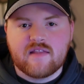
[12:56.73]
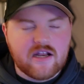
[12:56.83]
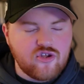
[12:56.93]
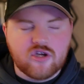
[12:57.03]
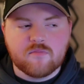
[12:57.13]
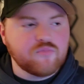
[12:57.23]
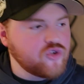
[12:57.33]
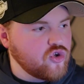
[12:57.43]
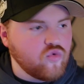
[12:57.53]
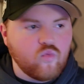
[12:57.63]
Then you can
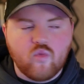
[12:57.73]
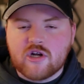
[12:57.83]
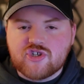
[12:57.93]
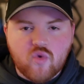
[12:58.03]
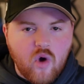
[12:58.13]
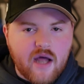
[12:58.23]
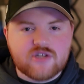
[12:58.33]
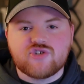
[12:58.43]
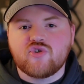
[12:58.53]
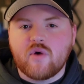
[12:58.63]
do what you
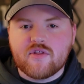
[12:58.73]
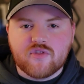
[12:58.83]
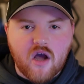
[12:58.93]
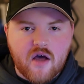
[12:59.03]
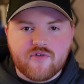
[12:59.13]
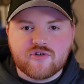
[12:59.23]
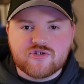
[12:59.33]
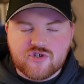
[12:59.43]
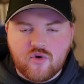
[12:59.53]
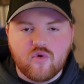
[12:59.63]
want to with the other
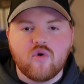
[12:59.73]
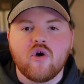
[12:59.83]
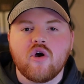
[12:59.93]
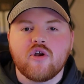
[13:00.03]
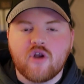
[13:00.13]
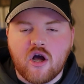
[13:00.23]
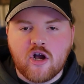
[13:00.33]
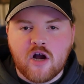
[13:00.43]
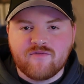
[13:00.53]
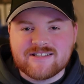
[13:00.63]
2
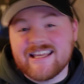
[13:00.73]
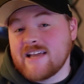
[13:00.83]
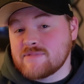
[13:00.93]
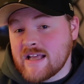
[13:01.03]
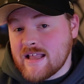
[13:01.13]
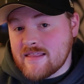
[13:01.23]
non-conference games.